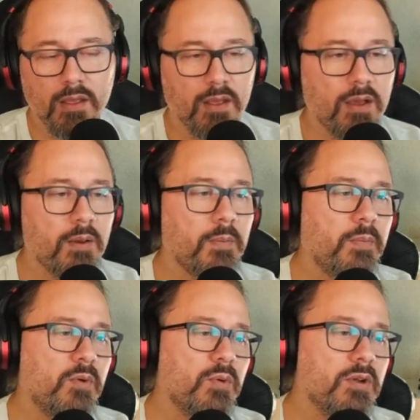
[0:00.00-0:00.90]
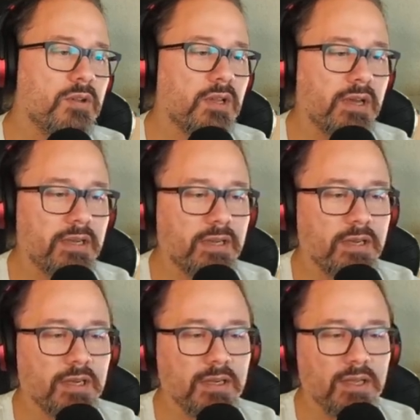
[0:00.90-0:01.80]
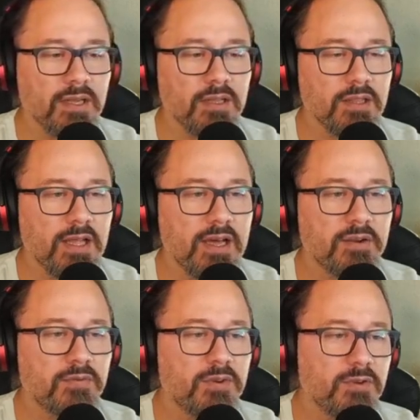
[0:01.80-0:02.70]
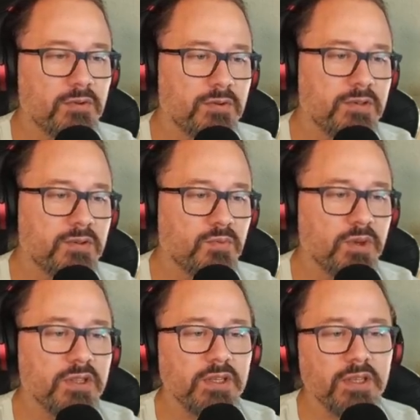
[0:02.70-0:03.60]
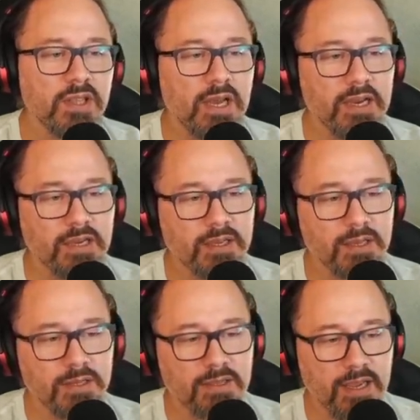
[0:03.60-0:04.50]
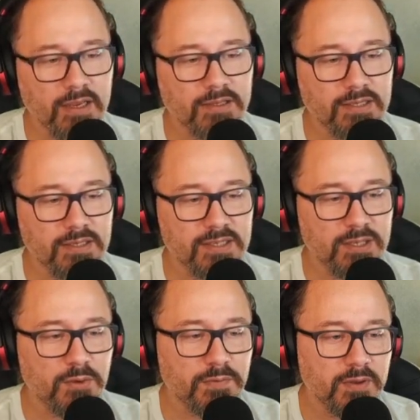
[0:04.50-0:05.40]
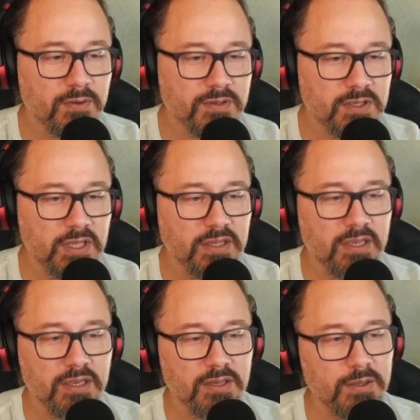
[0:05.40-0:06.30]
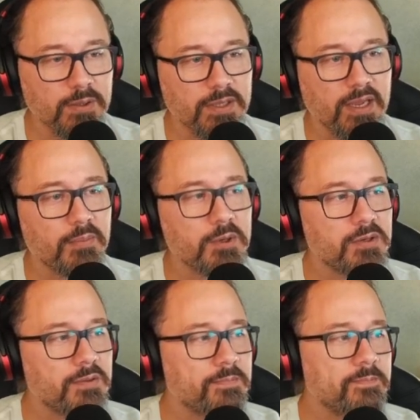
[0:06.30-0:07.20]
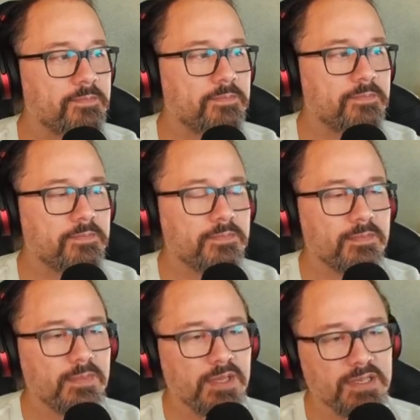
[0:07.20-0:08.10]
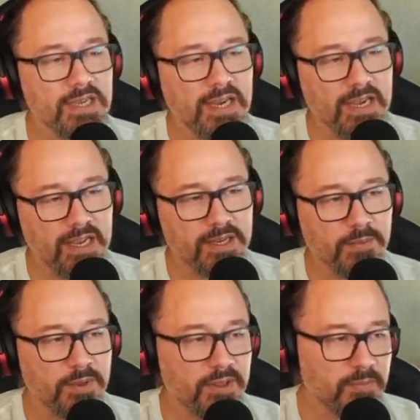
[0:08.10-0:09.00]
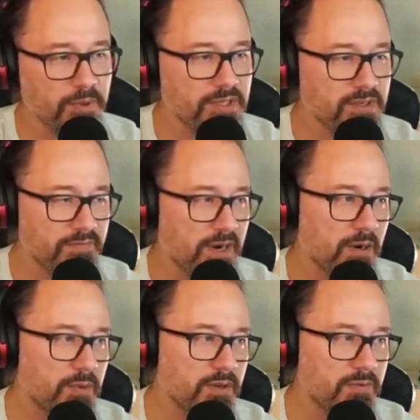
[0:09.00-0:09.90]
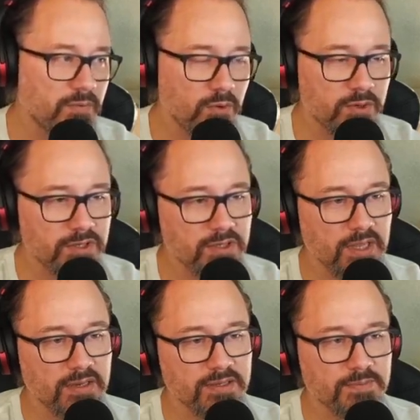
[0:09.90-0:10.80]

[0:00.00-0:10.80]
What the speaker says: I'm gonna be real, like, a lot of healers really like tanks to self-heal so that they can deal damage. It's like I get in the Mythic Plus environment, of course, that is